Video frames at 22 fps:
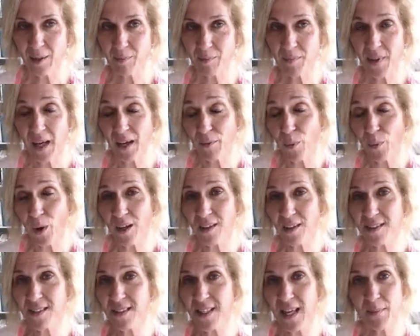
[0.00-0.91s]

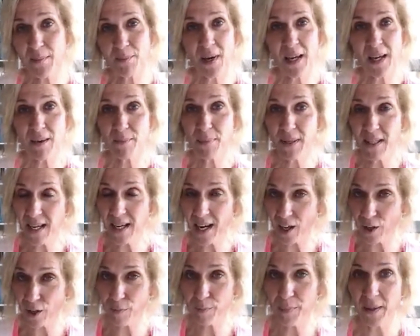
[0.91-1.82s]
Whilst they may be
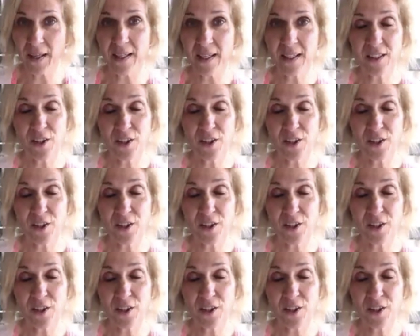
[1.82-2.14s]
helping,